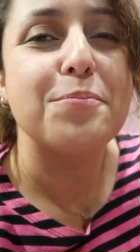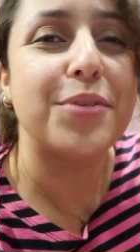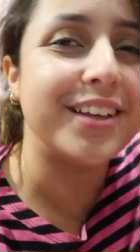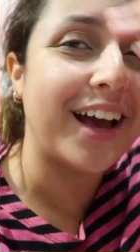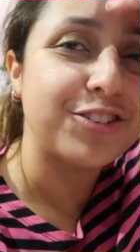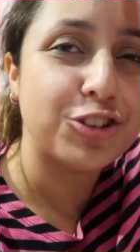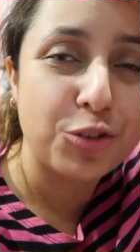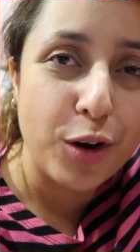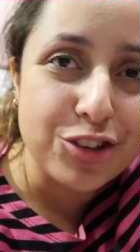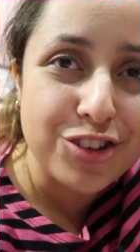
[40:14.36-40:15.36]
But yeah, just
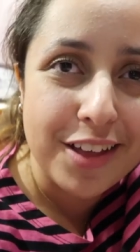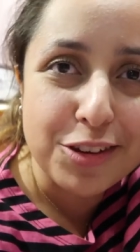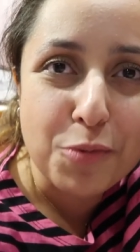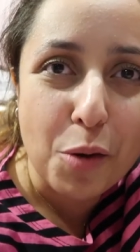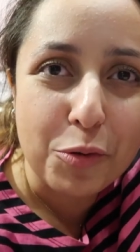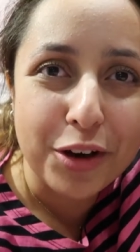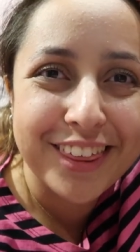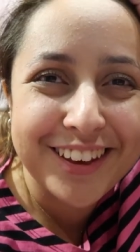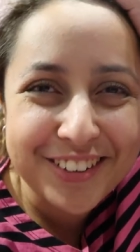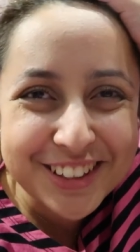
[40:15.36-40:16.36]
thought I'd share this moment
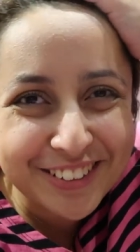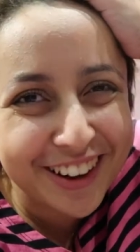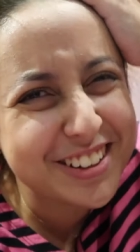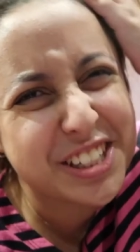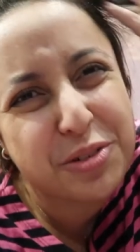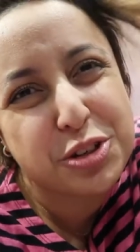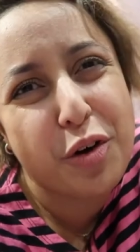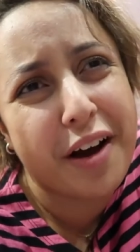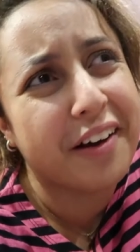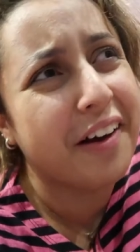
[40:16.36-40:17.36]
with you as well, because it was
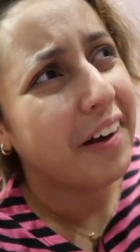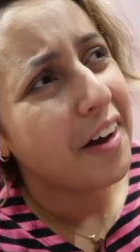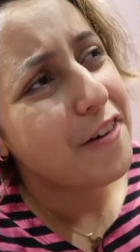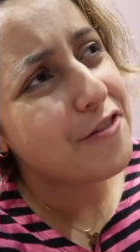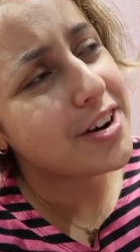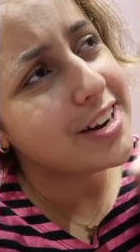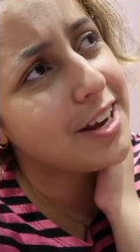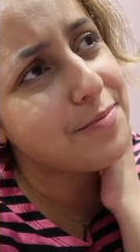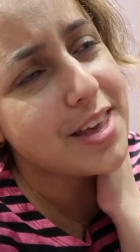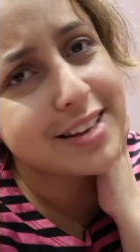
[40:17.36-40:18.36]
quite a
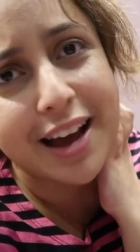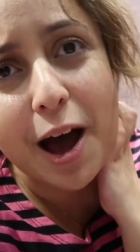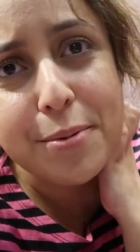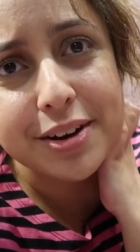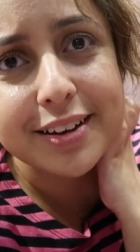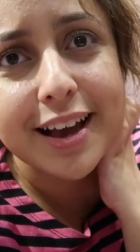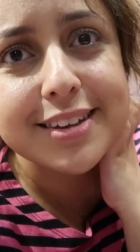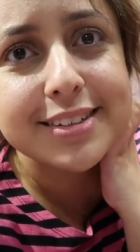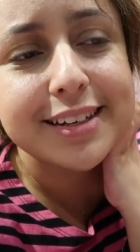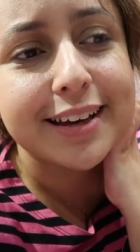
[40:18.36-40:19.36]
funny thing that happened, I
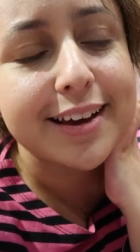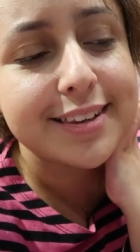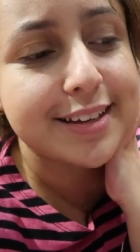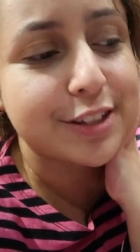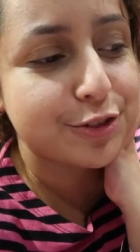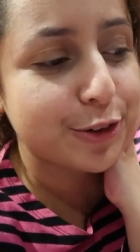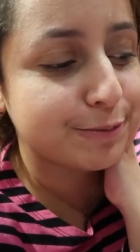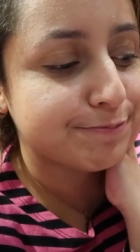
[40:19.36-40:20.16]
guess, in the interval.